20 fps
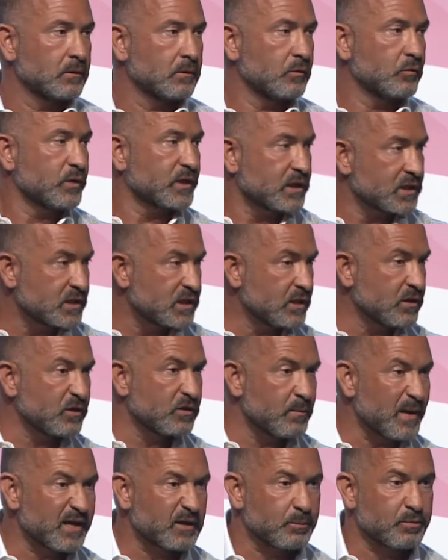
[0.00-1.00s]
We continue to
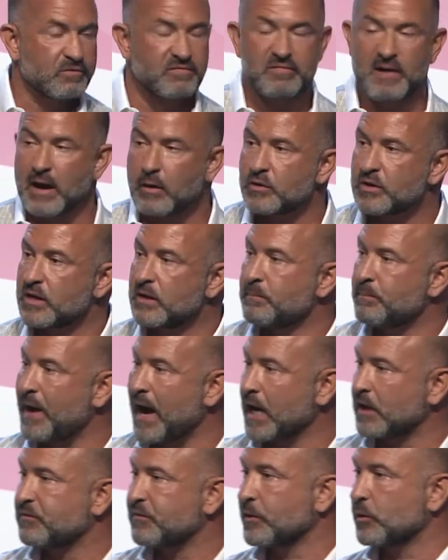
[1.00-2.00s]
make a profound
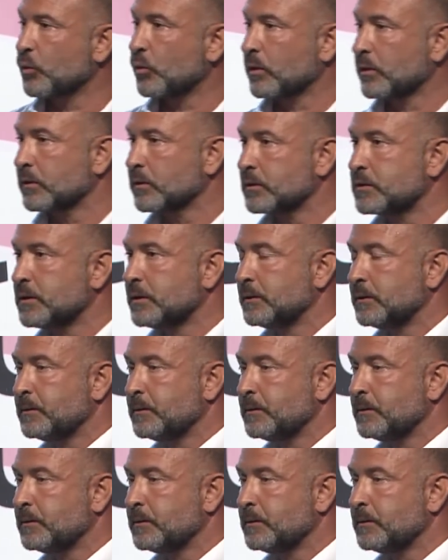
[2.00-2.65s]
impact for the world.